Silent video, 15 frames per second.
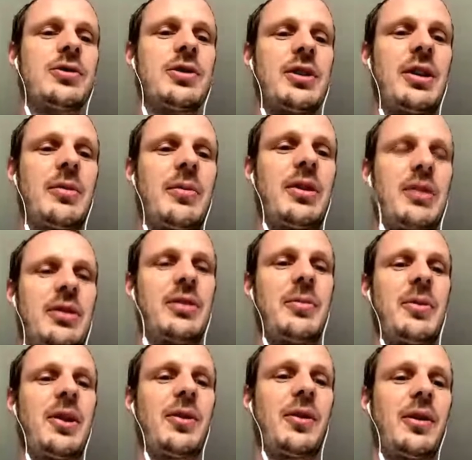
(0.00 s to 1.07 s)
So
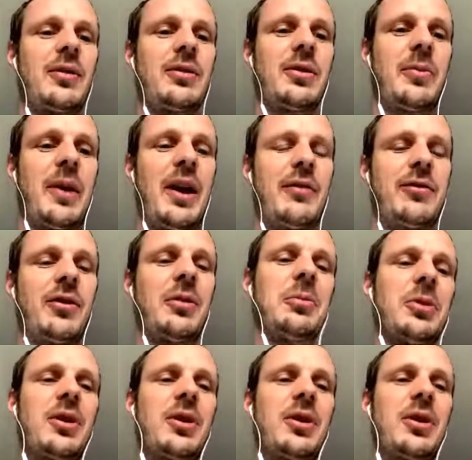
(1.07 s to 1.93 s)
you'd be looking to pay for him.